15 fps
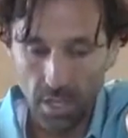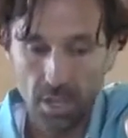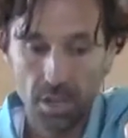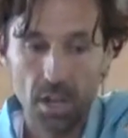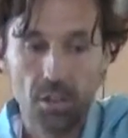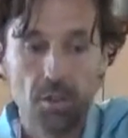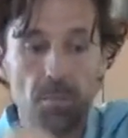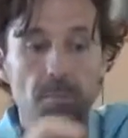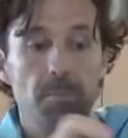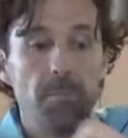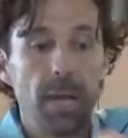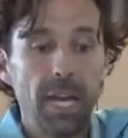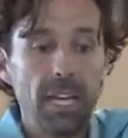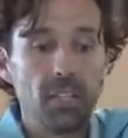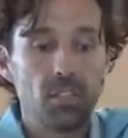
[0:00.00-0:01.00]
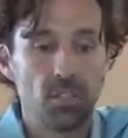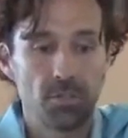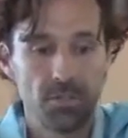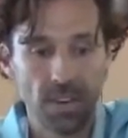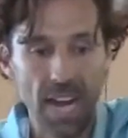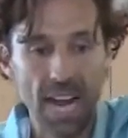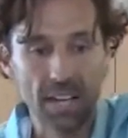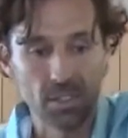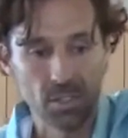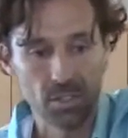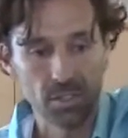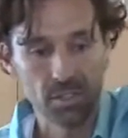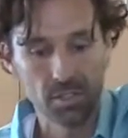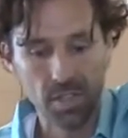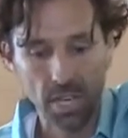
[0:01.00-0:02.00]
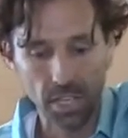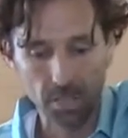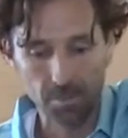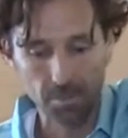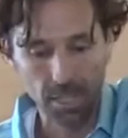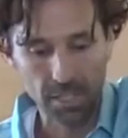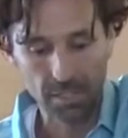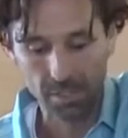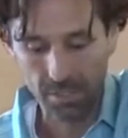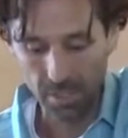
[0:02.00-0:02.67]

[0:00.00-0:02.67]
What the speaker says: Another major factor that's taking place in